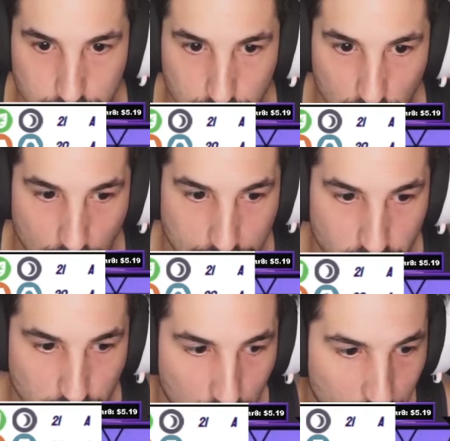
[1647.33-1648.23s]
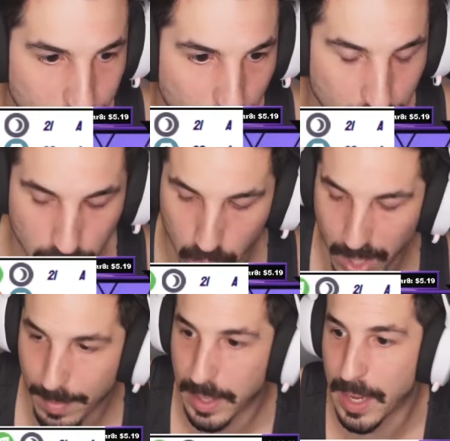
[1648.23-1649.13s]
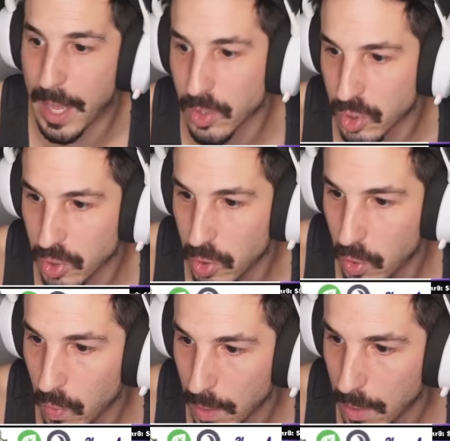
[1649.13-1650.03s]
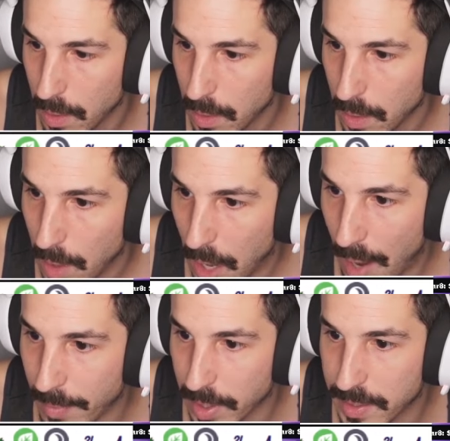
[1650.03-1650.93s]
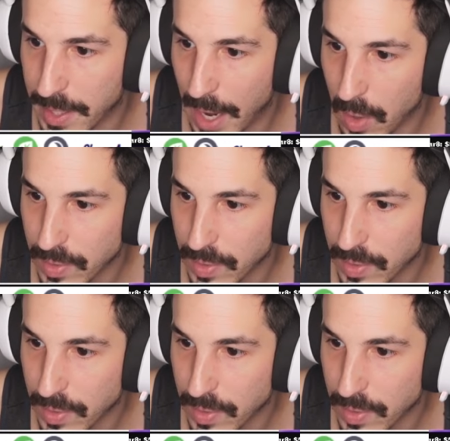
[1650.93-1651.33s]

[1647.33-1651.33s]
All right, he's gone. Very good. I'm at Nick 2. I'm going to calc